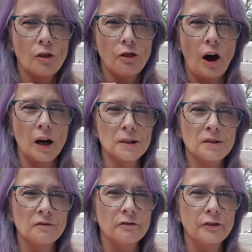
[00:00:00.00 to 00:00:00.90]
thoughts
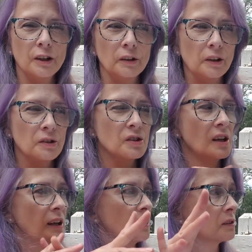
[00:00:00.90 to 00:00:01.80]
and feelings
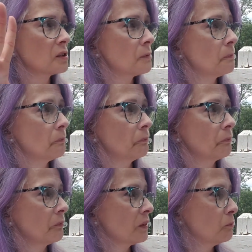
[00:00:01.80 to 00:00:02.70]
and
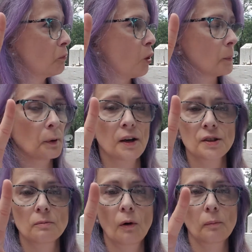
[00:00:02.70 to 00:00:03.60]
more
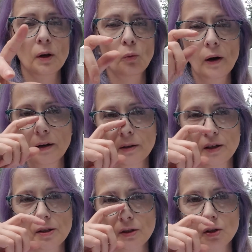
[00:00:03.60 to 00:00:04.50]
present moment
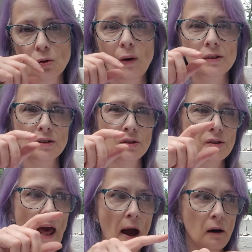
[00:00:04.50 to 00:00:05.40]
awareness as to what does
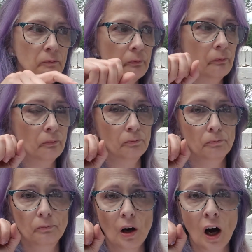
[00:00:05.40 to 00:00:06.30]
that
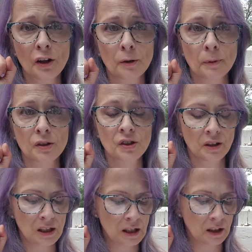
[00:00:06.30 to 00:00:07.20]
other person
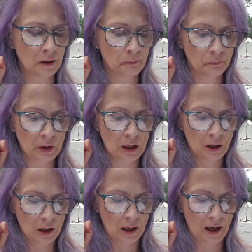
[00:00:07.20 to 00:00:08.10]
need.
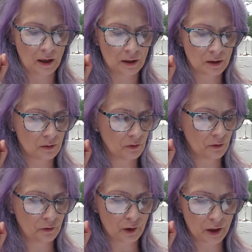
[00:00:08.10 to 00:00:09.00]
And
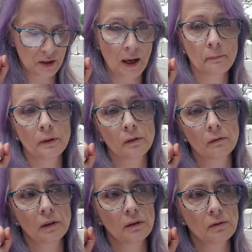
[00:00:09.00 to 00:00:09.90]
for example,
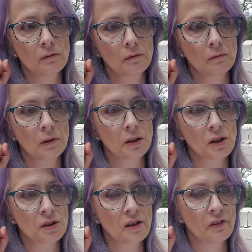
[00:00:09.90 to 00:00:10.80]
it
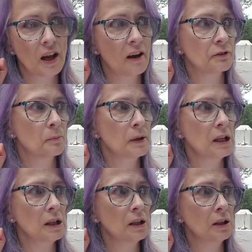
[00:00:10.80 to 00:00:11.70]
doesn't even have to
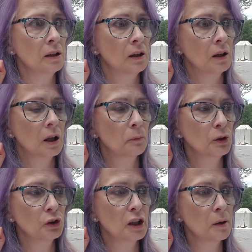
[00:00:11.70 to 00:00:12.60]
be
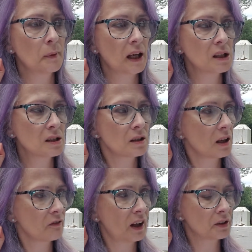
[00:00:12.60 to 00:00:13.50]
community-based
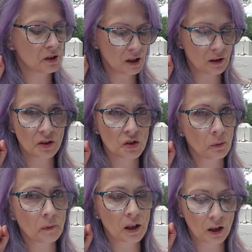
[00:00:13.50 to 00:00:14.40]
like
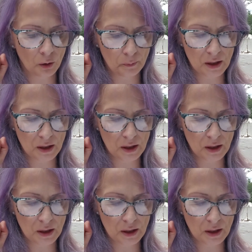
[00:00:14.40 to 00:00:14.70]
volunteerism. It could be